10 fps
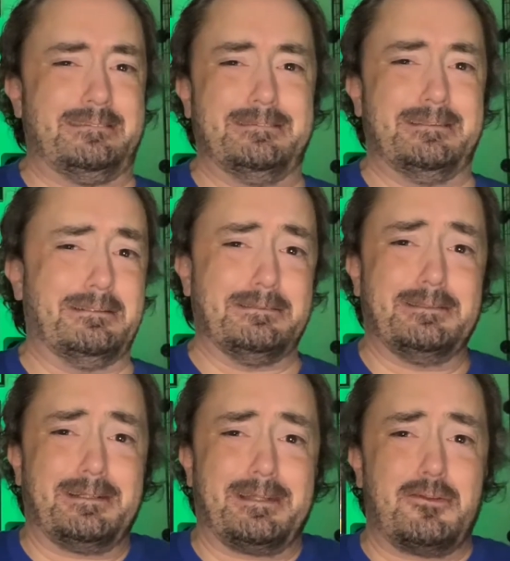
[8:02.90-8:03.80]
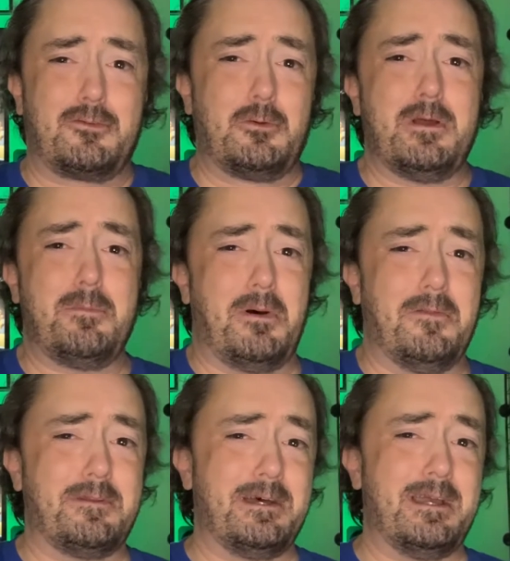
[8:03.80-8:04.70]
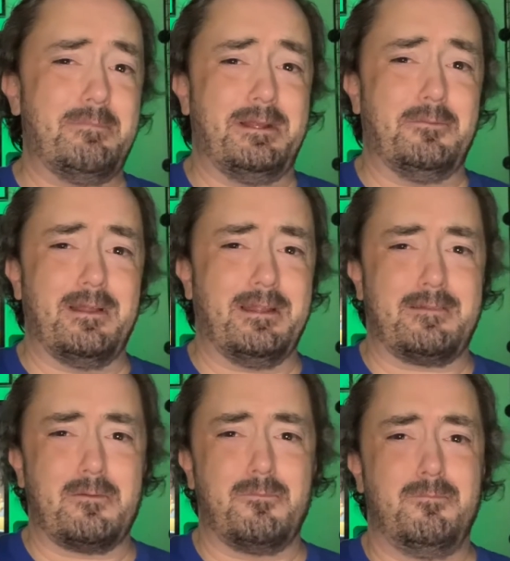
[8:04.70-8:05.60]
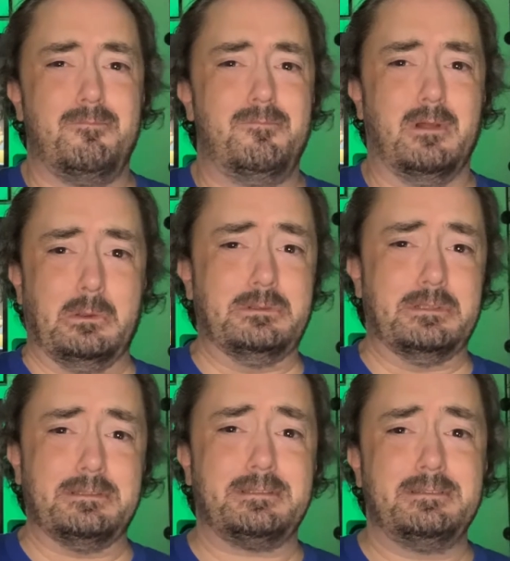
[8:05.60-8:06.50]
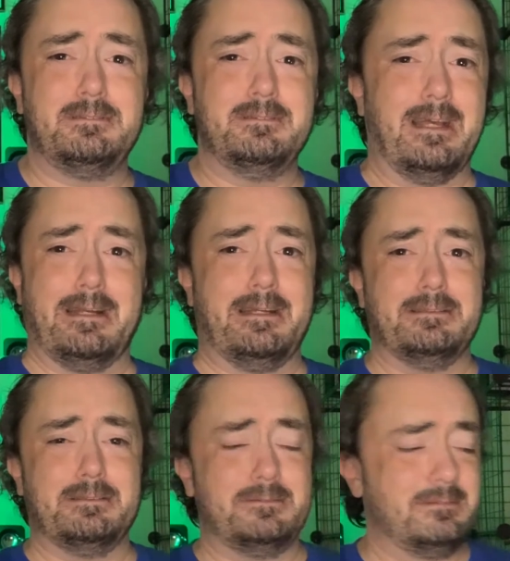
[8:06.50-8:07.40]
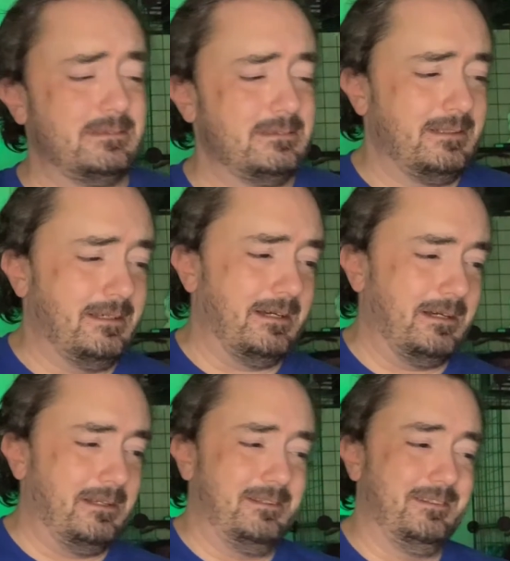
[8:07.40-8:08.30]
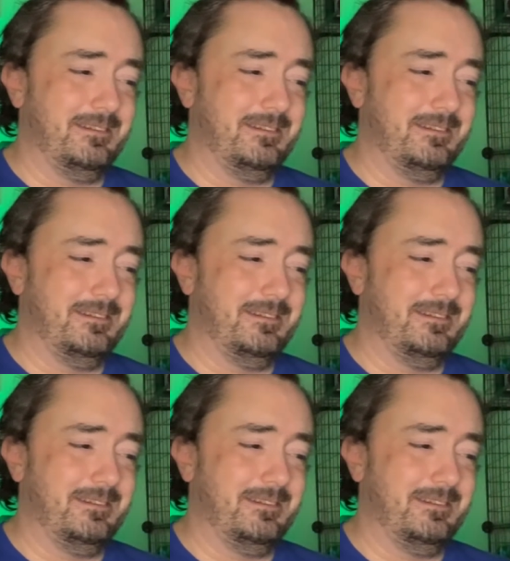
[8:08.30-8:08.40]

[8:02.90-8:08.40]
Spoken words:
I don't know, like, they screwed up all the time anyway. Like, they're losers. I don't know.